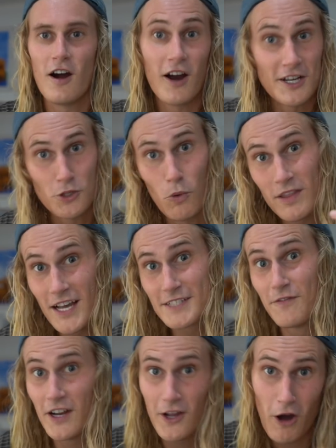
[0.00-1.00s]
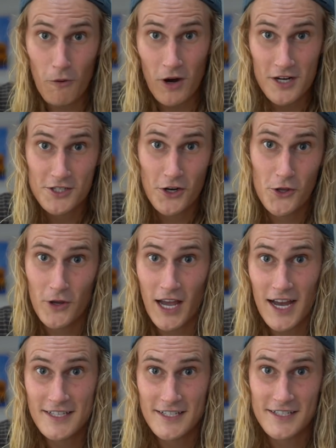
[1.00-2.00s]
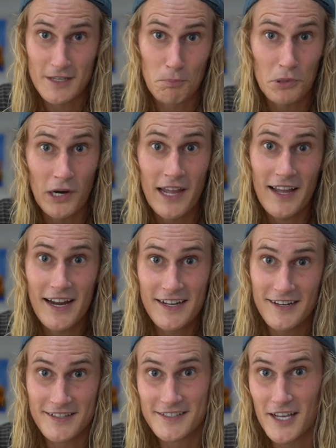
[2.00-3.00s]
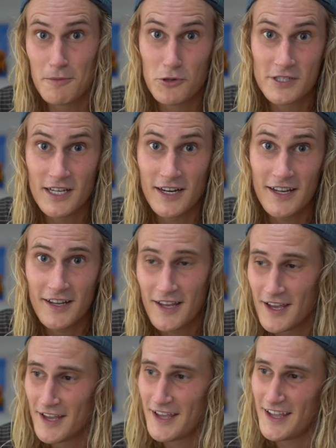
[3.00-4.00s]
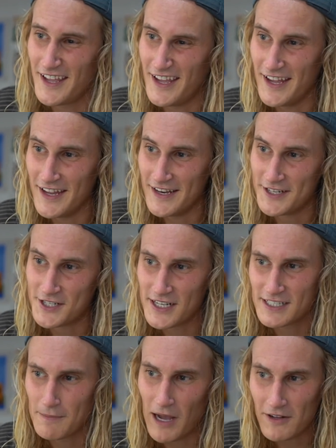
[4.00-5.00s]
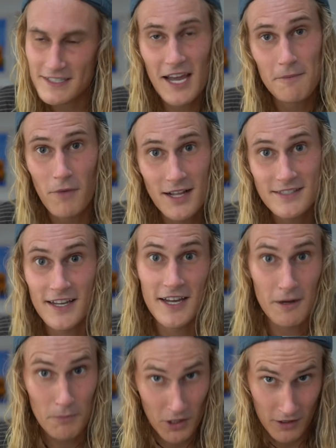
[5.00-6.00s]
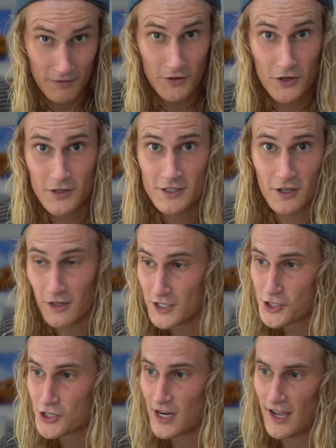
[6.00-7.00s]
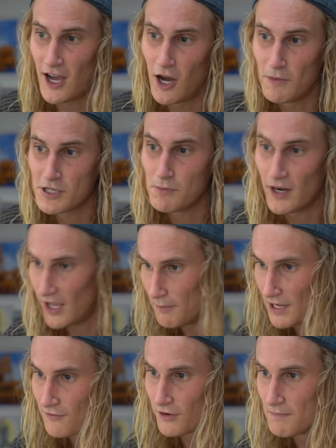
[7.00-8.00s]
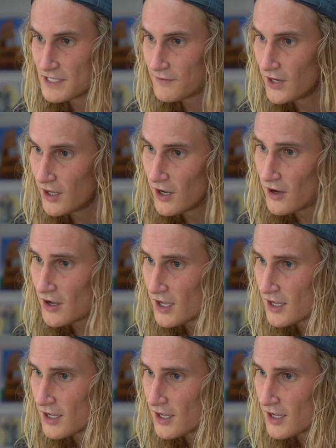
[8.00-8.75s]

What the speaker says: Alright, so one last video I want to show you guys is a prank I did in Cebu City. In just about 10 months, it hit 1 million views, so let's check out how much money I made from this video.